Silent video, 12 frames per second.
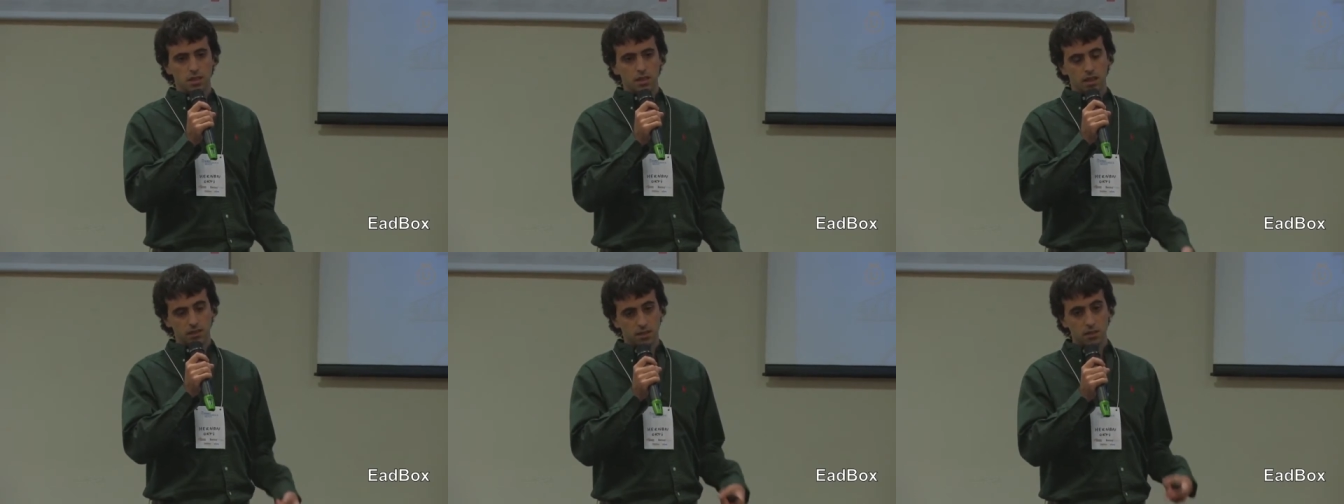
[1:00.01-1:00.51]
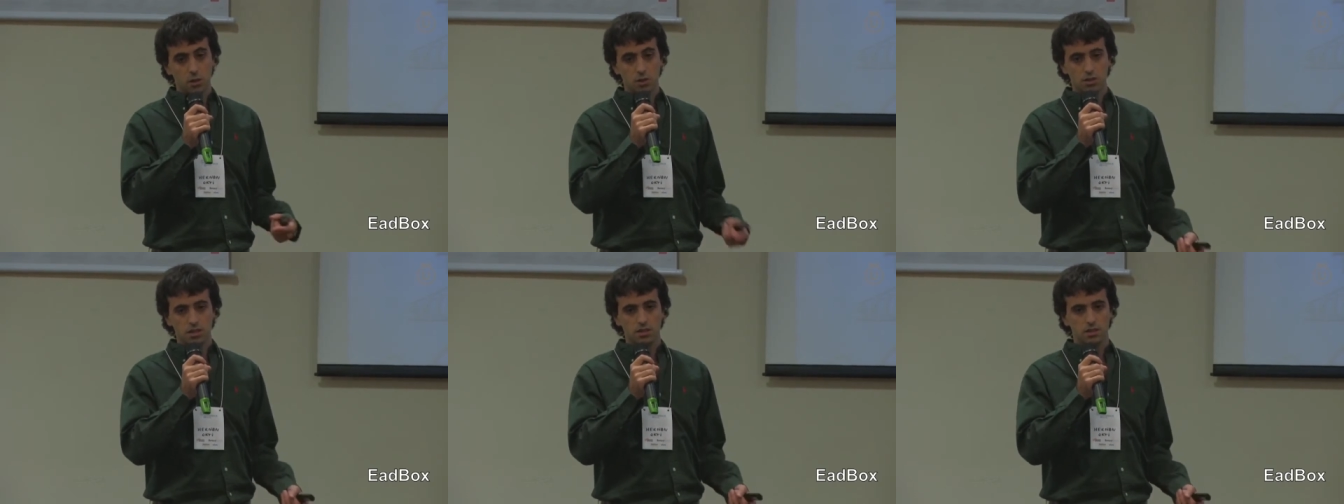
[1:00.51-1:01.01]
as the
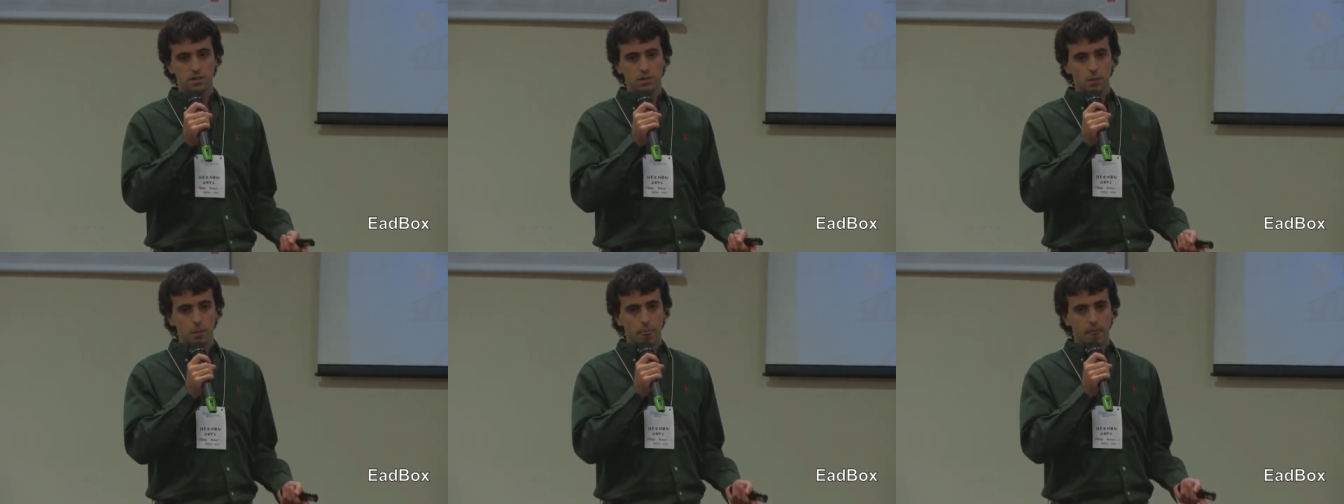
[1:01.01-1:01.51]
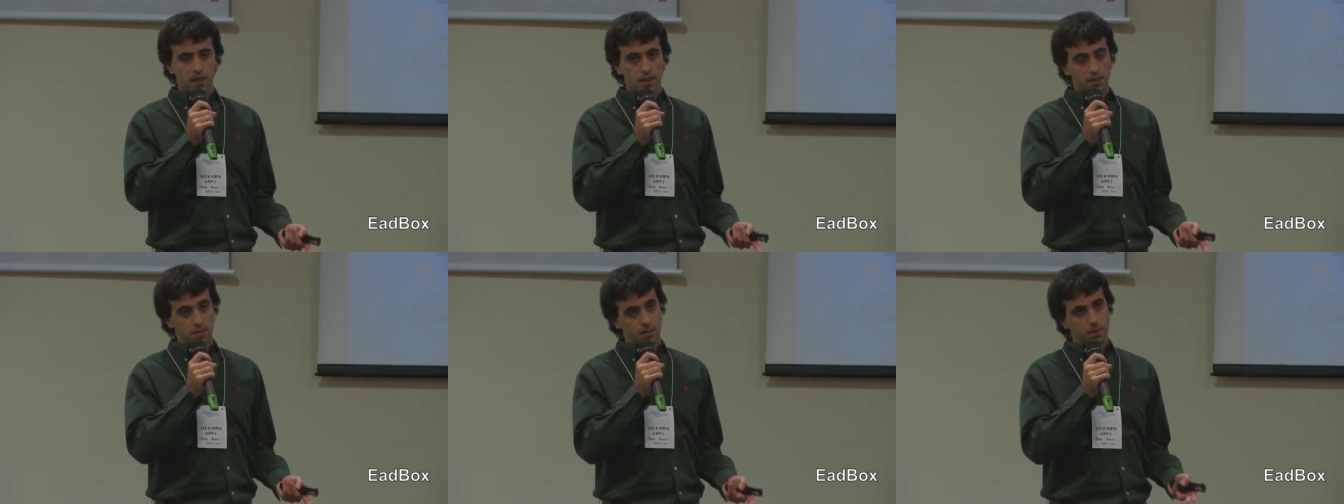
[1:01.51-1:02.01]
courses
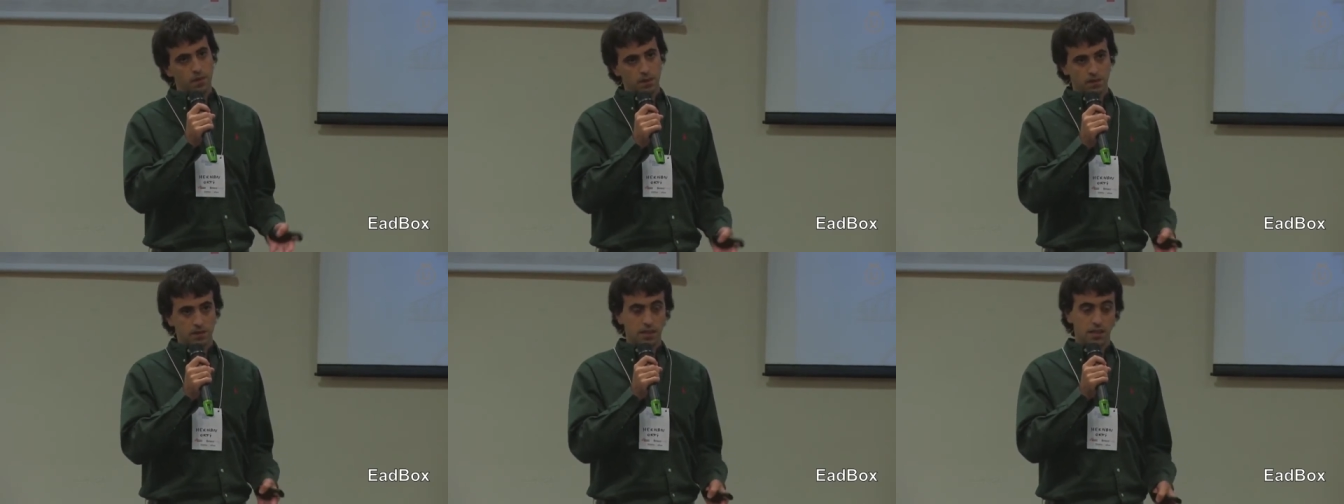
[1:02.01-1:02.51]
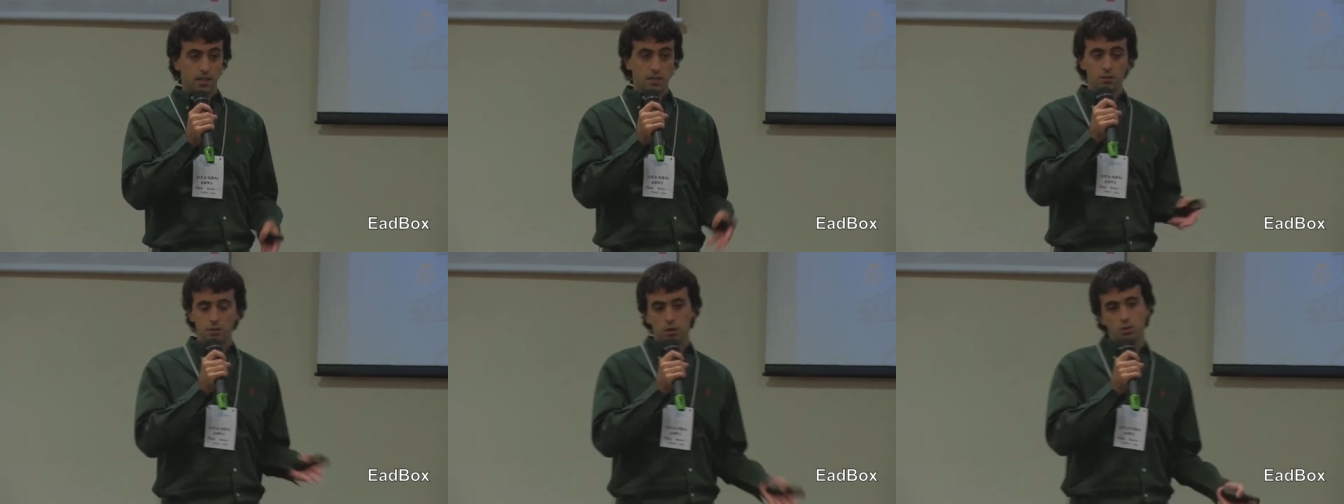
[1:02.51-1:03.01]
there are
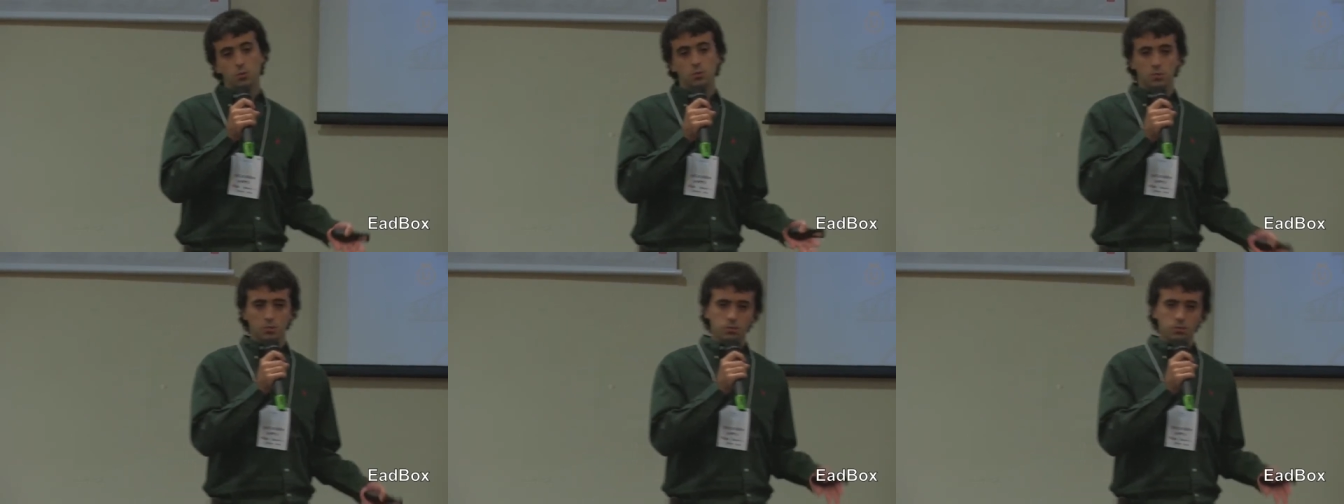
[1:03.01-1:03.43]
no